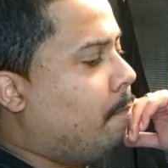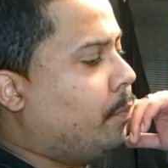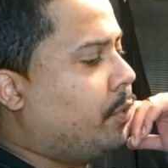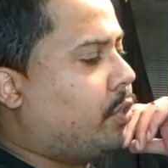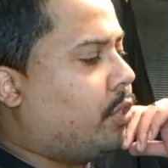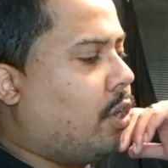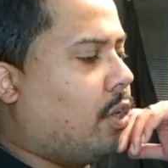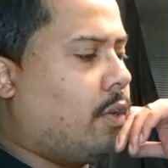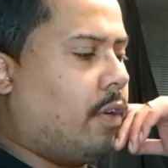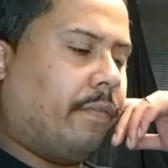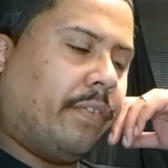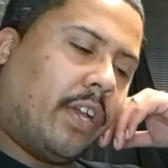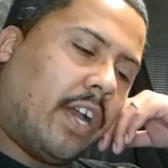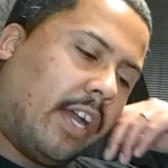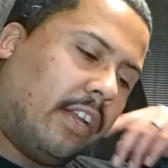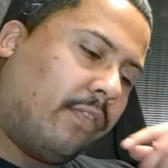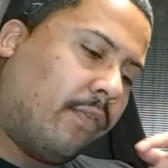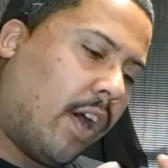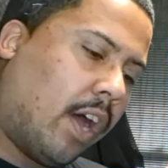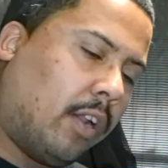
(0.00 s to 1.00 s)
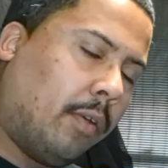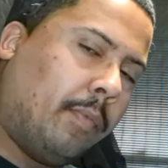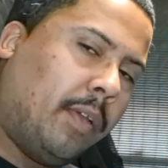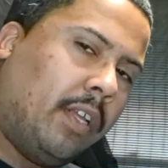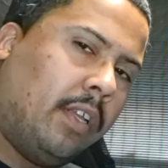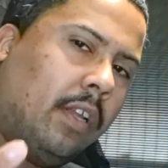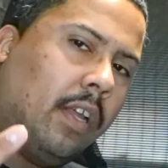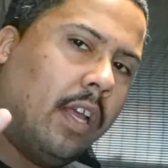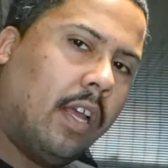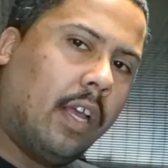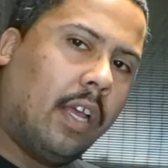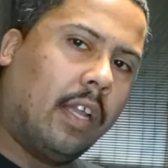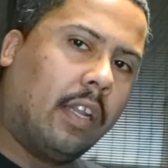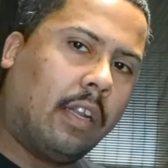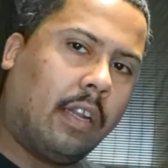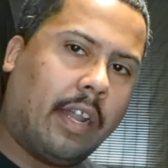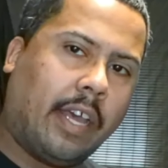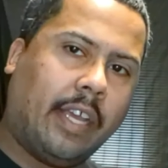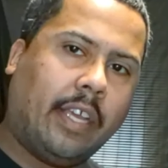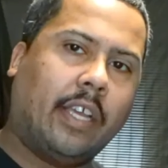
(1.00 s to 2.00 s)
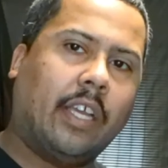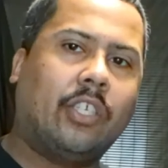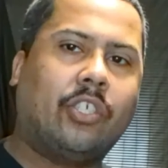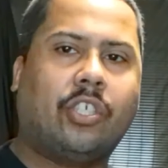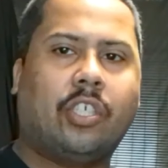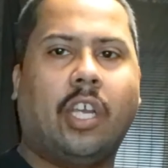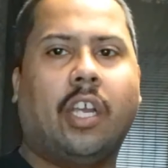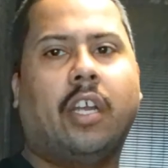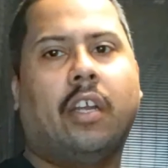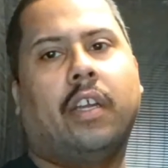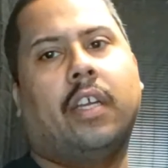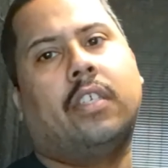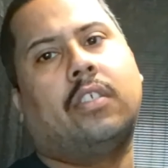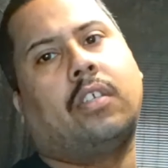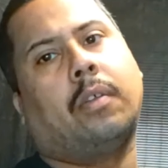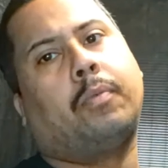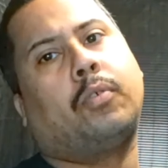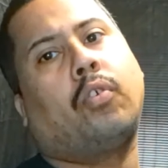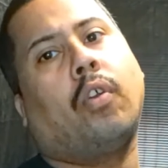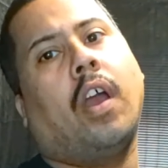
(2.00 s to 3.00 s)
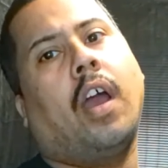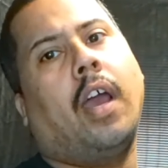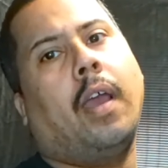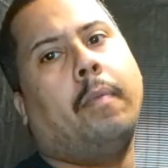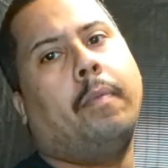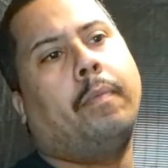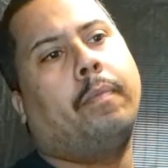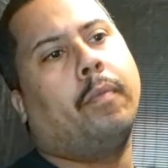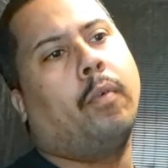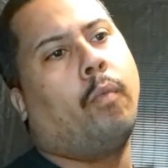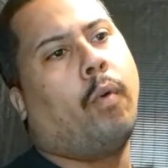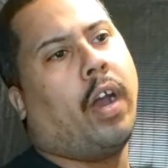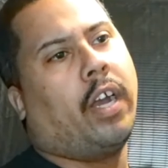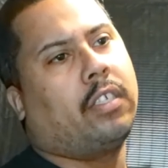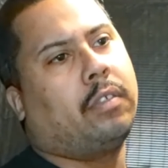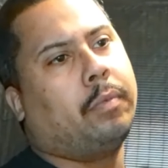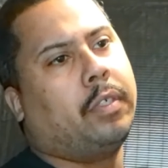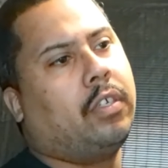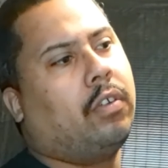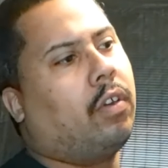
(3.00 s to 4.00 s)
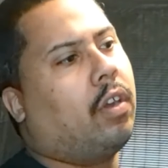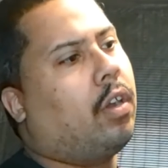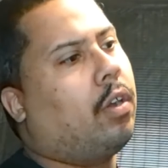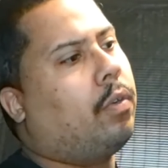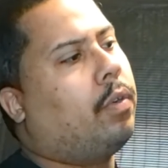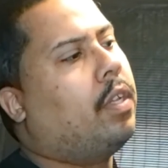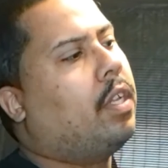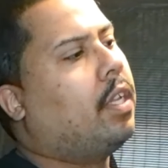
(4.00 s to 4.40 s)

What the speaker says: So if you guys follow me, like and share and subscribe, watch me grow,